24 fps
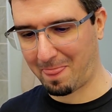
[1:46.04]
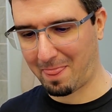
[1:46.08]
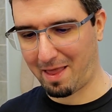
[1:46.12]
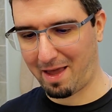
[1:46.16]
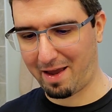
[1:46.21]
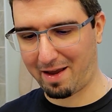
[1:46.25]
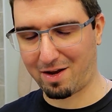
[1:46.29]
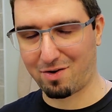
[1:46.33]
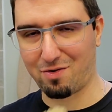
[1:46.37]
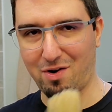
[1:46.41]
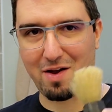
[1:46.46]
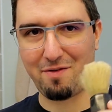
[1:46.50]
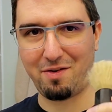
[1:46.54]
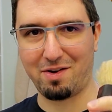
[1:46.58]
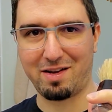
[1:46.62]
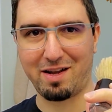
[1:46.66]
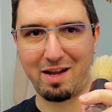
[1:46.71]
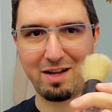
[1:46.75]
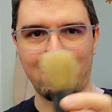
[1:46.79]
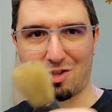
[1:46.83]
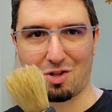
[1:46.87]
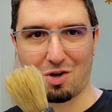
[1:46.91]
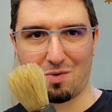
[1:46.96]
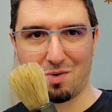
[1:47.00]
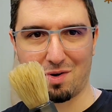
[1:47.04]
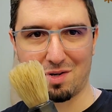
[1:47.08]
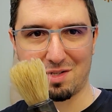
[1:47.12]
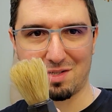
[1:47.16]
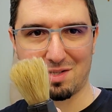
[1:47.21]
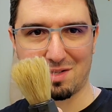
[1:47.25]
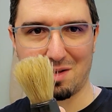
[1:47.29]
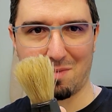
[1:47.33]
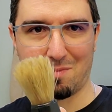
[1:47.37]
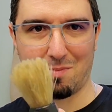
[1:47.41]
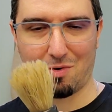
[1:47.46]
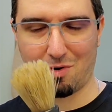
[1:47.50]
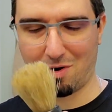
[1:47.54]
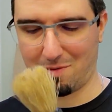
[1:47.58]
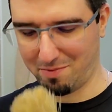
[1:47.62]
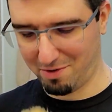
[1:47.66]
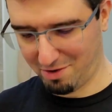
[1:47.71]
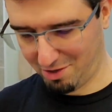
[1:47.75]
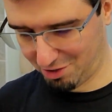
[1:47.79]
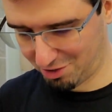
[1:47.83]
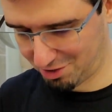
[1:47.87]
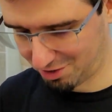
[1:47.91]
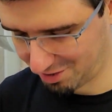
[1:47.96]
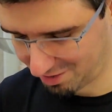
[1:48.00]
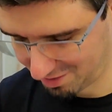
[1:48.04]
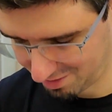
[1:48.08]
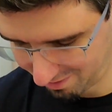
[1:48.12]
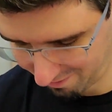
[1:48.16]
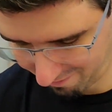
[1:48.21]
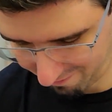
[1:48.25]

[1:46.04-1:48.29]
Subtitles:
I gravitate towards the boar brush.